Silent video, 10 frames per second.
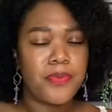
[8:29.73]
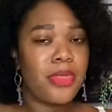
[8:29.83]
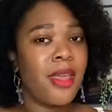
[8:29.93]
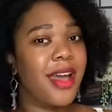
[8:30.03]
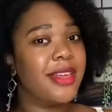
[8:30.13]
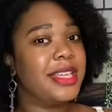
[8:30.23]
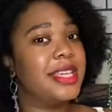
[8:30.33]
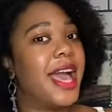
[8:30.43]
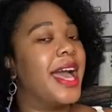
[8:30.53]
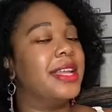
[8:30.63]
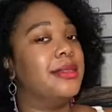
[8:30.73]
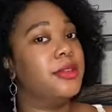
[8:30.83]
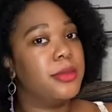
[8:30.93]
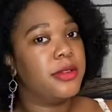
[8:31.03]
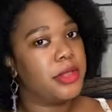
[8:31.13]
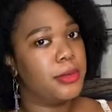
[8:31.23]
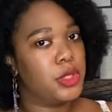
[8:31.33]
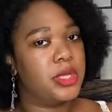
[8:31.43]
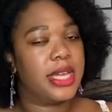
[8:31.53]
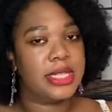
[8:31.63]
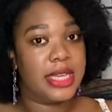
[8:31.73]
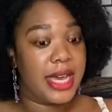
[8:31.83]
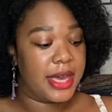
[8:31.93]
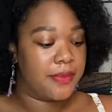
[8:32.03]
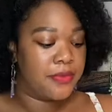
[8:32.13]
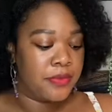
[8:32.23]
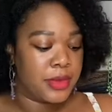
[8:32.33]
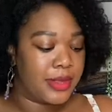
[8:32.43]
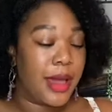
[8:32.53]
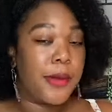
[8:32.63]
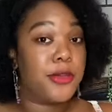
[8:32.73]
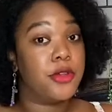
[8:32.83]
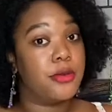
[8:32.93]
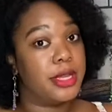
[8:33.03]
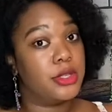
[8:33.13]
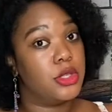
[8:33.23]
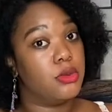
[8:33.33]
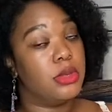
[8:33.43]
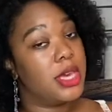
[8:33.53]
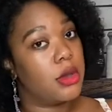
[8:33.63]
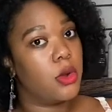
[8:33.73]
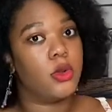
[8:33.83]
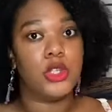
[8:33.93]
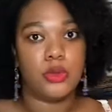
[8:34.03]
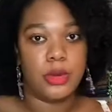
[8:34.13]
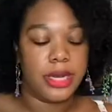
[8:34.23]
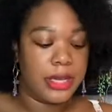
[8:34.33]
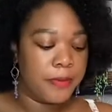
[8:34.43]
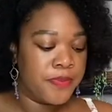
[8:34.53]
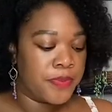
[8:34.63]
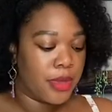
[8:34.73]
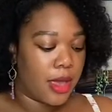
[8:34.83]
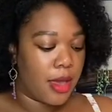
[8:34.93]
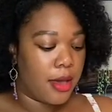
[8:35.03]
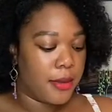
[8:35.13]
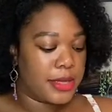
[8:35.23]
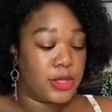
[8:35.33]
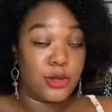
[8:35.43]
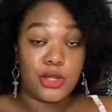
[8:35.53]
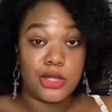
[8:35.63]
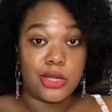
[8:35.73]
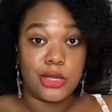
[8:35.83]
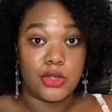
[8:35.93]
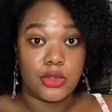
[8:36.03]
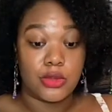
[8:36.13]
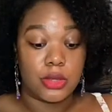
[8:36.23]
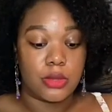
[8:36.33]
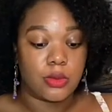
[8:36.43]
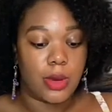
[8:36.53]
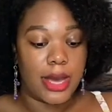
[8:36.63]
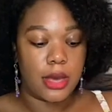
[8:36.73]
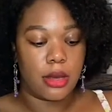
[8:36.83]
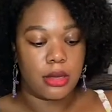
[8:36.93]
I like to add a little bit of lemon juice at a time. That way you don't get it too thick or too runny. And so you're just gonna drizzle this right on